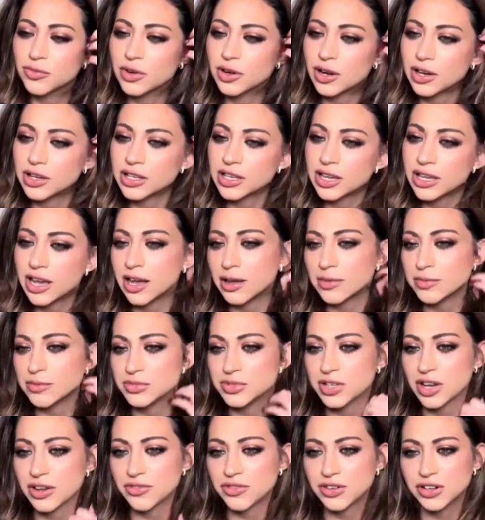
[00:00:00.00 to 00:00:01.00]
Yeah, I'm
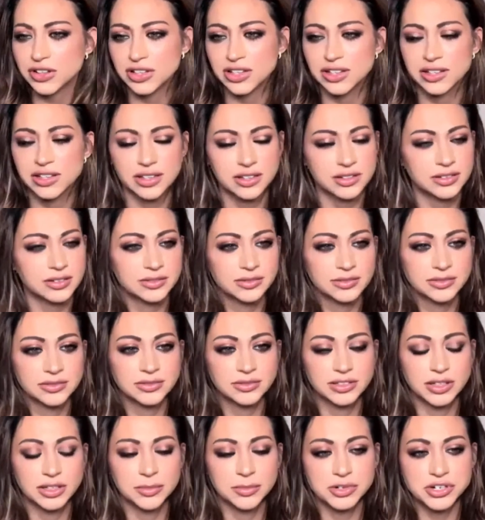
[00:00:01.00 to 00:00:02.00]
definitely
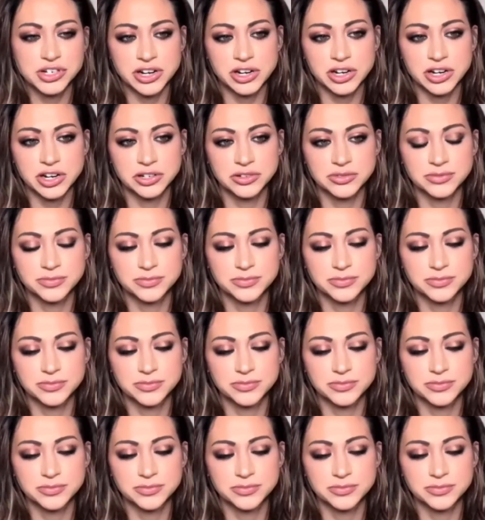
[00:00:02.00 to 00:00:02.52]
libertarian.